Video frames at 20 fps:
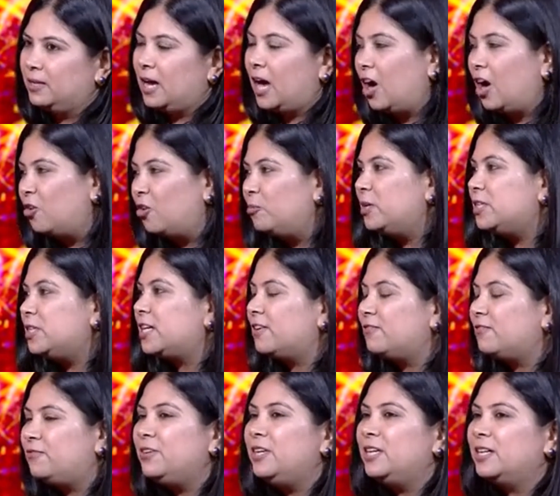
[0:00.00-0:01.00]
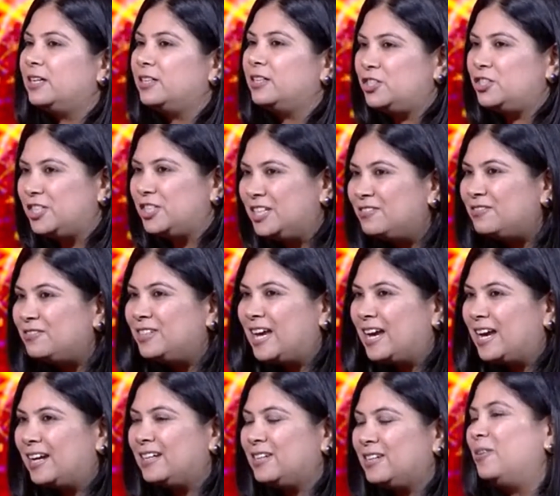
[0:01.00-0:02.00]
How much have we achieved
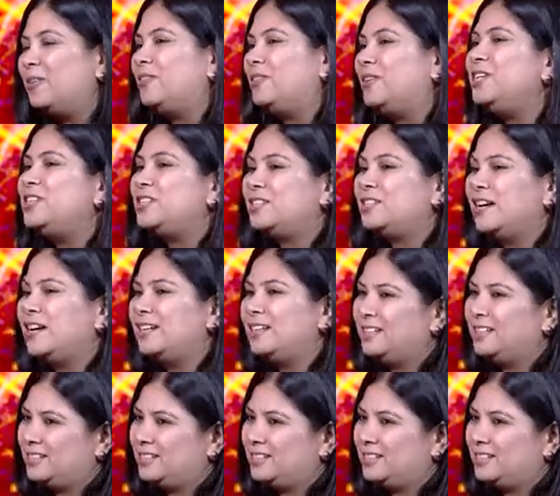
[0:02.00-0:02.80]
that or reached that?